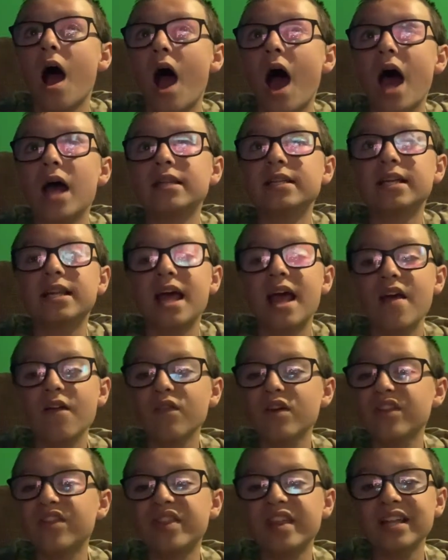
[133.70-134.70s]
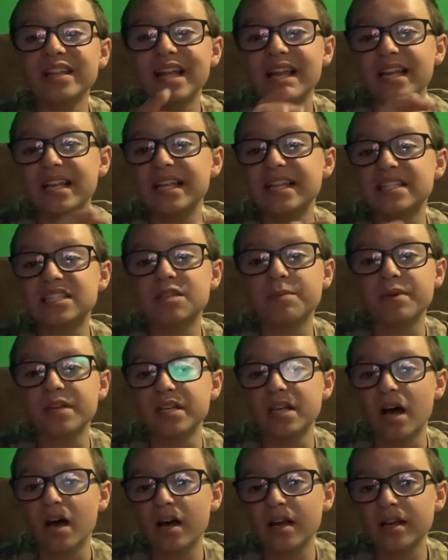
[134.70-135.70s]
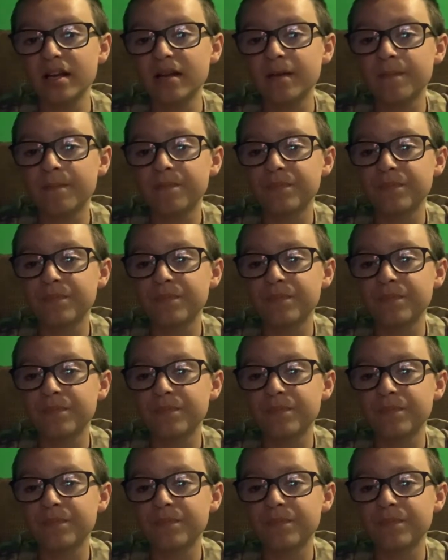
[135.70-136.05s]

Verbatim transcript: I did everything that needs to be done,